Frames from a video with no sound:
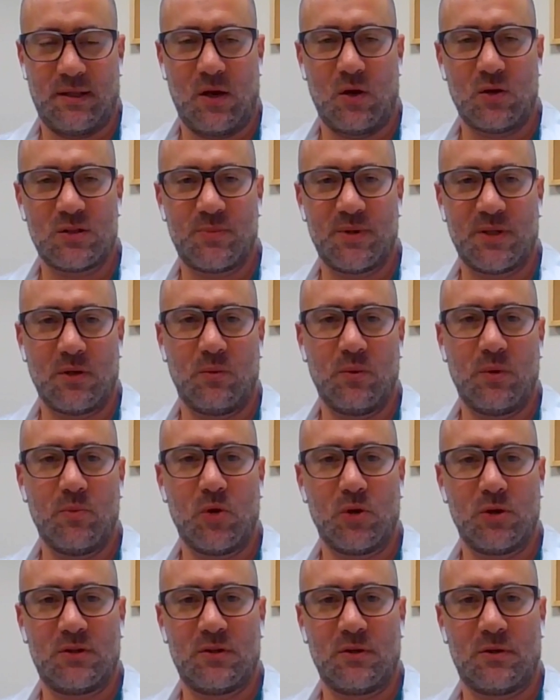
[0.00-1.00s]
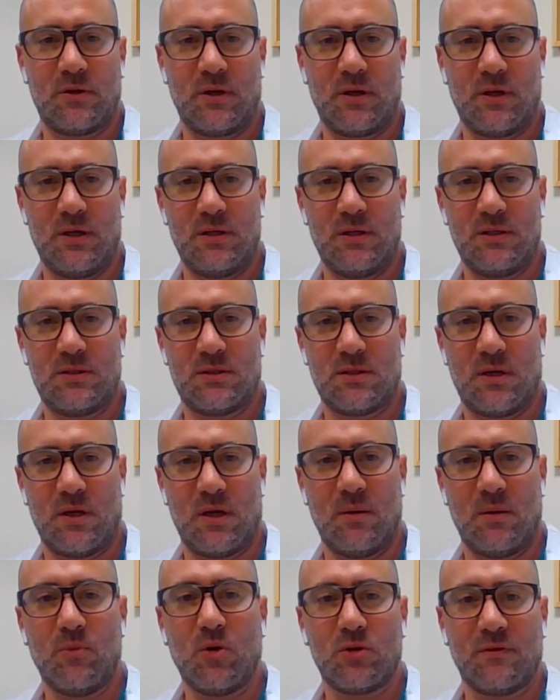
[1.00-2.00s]
at hospital, we monitor his
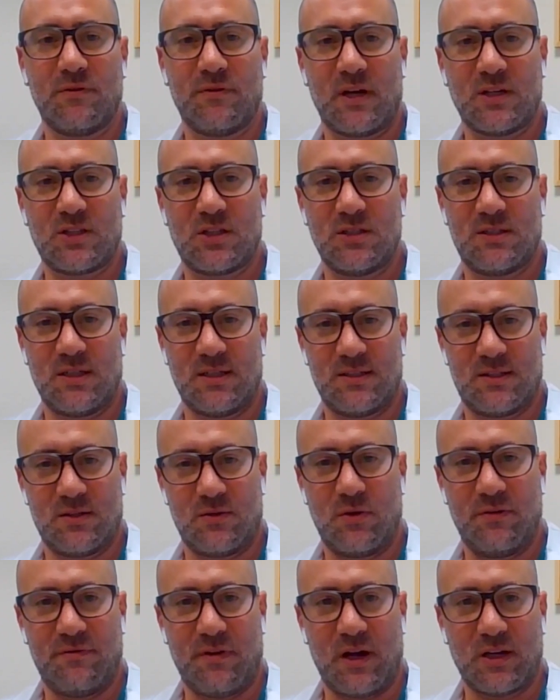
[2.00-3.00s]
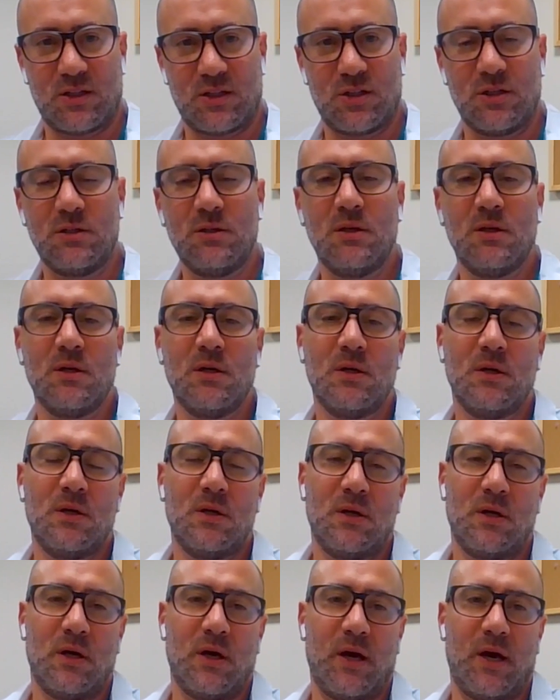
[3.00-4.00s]
uh, motor function, sensory function,
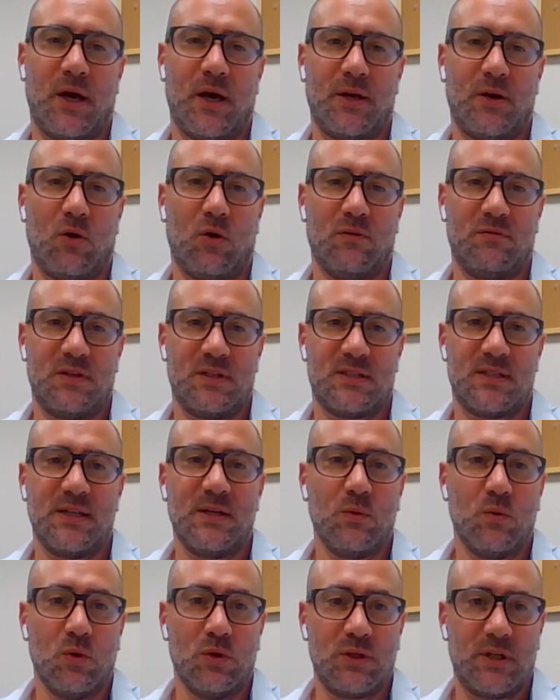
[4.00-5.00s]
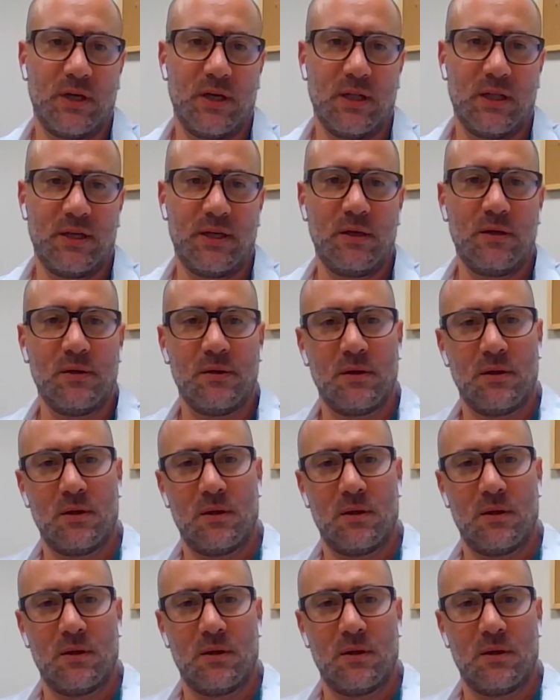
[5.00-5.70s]
and obviously wound healing.